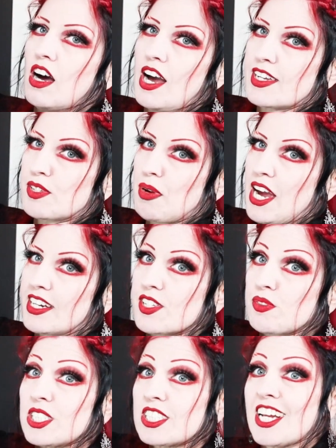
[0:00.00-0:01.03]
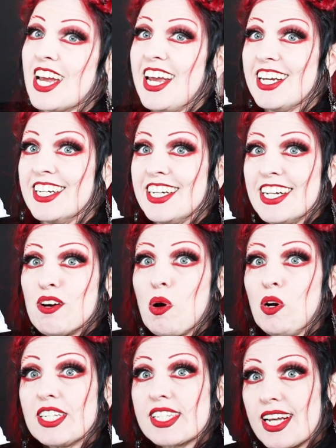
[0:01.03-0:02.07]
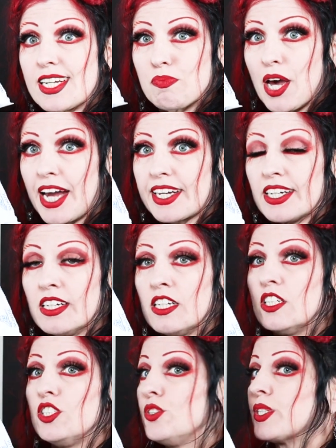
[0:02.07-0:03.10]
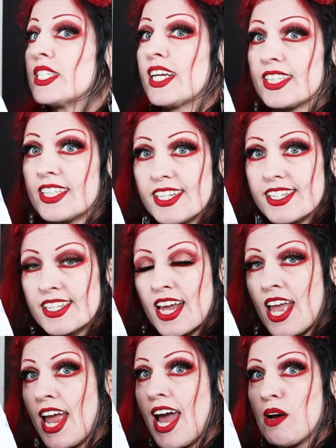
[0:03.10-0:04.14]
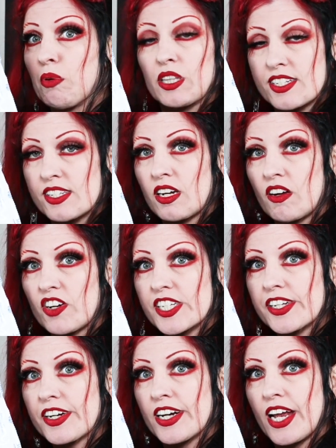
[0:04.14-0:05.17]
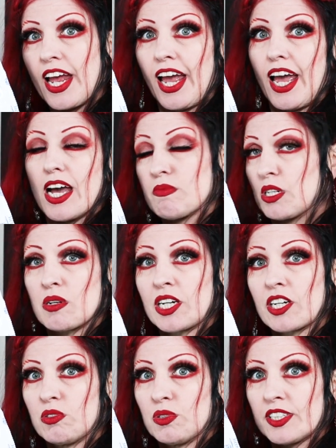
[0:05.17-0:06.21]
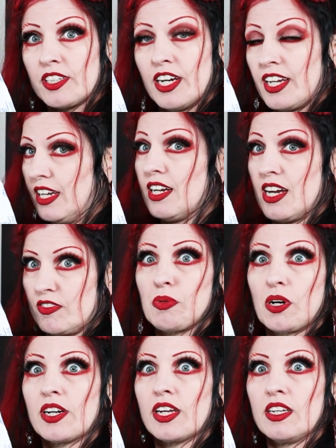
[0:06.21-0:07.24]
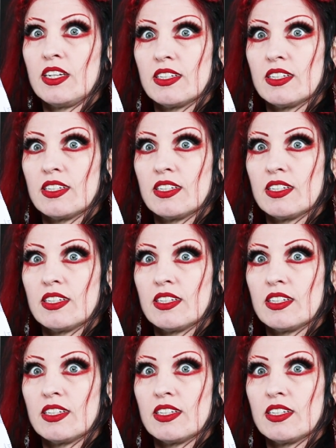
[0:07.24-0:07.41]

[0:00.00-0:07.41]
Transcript: ice packs, which, hey, bonus ice pack. You can take these and put these in your freezer and put them in a cooler and have a party.